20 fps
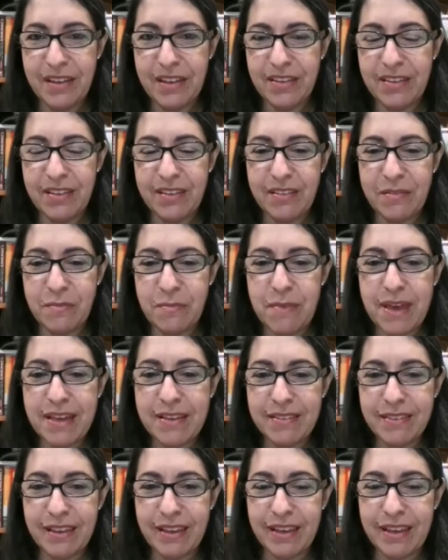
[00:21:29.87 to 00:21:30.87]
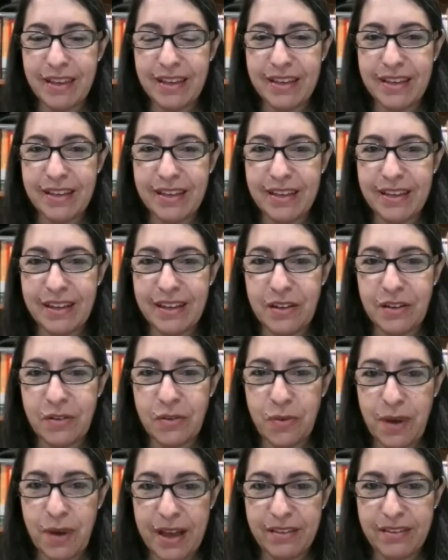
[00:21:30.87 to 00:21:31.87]
This amazing
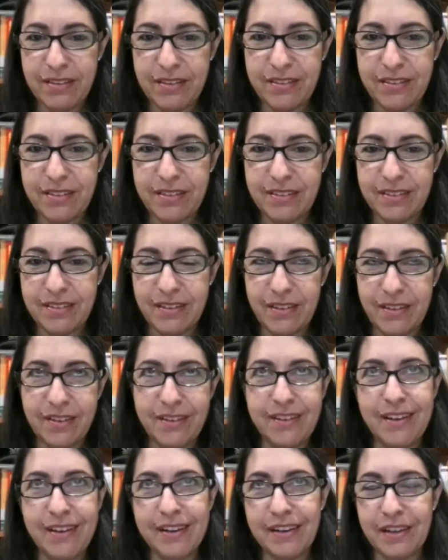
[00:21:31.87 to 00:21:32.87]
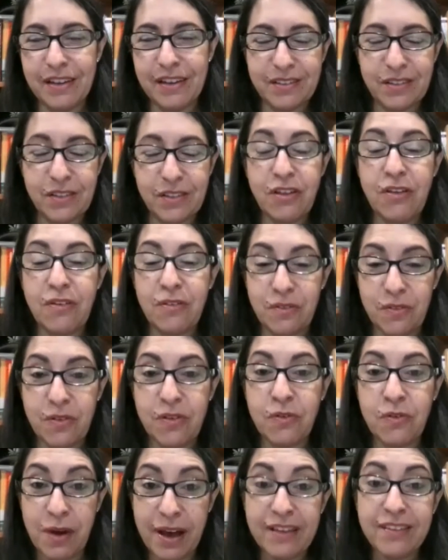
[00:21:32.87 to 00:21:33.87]
quest, or
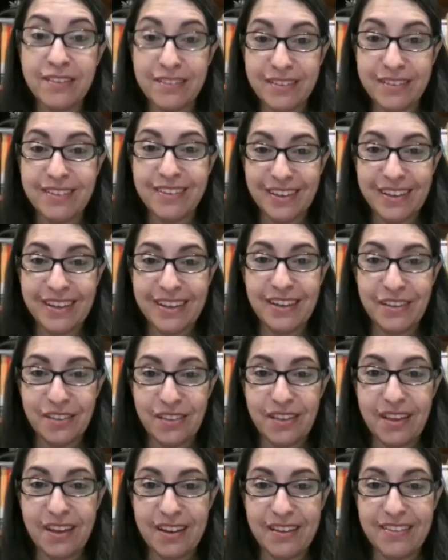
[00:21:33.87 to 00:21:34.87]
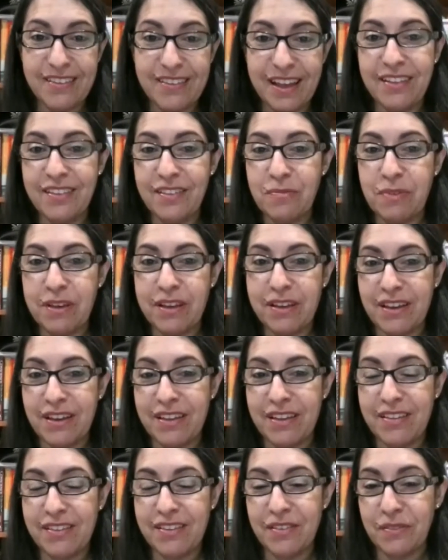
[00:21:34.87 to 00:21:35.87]
quests in a sense,
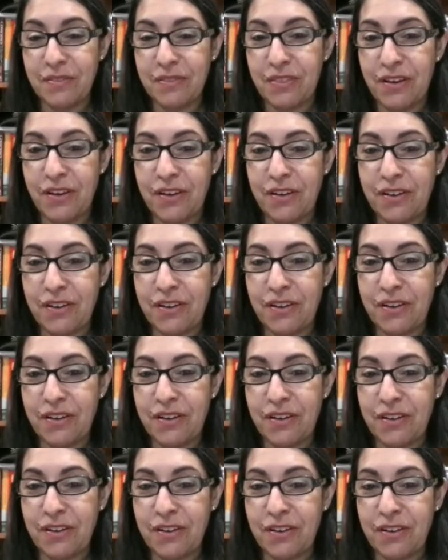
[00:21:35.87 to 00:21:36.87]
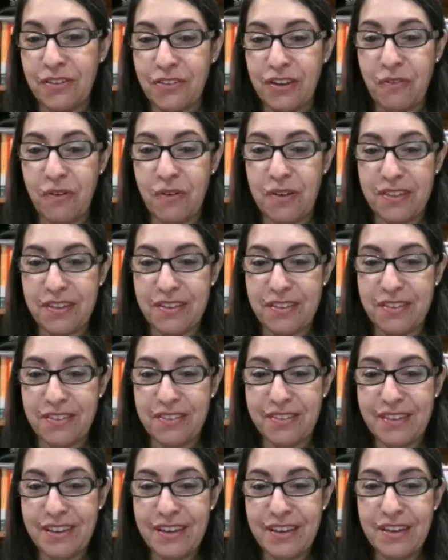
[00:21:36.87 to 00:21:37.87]
because they're searching for
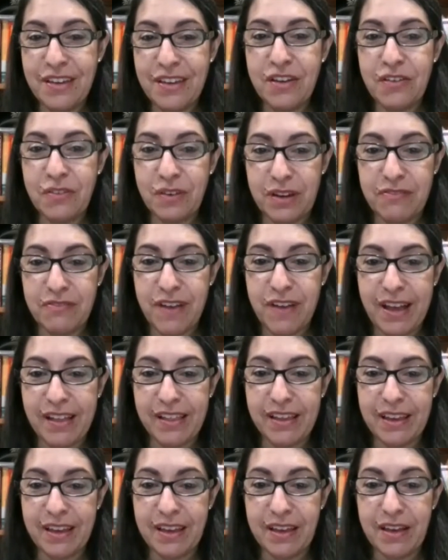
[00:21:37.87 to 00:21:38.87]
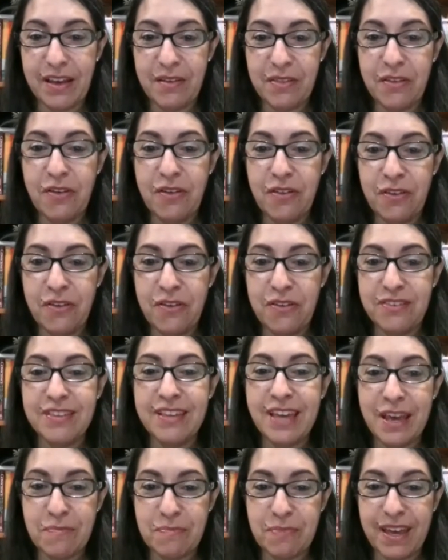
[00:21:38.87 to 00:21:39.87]
this Green Valley, and they're
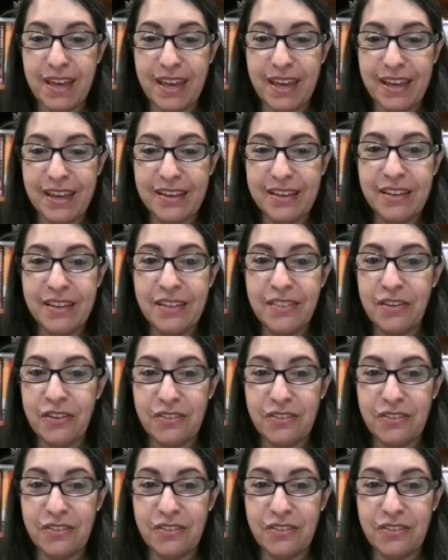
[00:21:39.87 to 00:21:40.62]
escaping